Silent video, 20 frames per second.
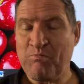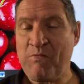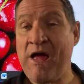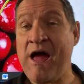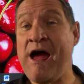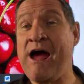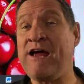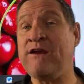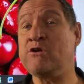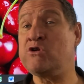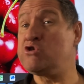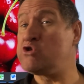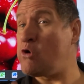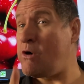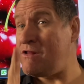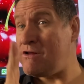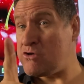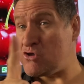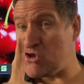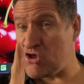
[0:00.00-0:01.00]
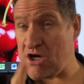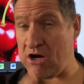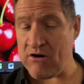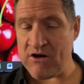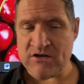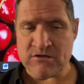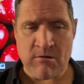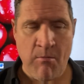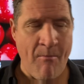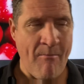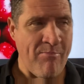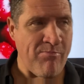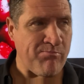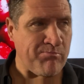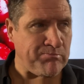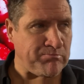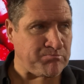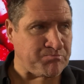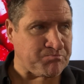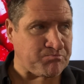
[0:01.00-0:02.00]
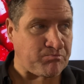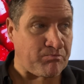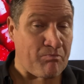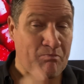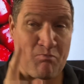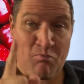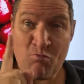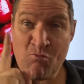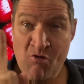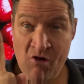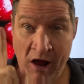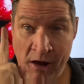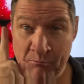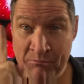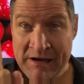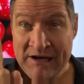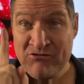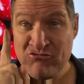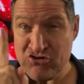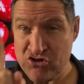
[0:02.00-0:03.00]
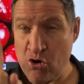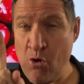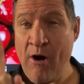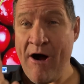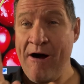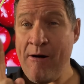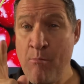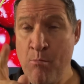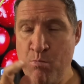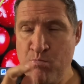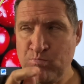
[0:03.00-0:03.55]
And enjoy those cherries. Make sure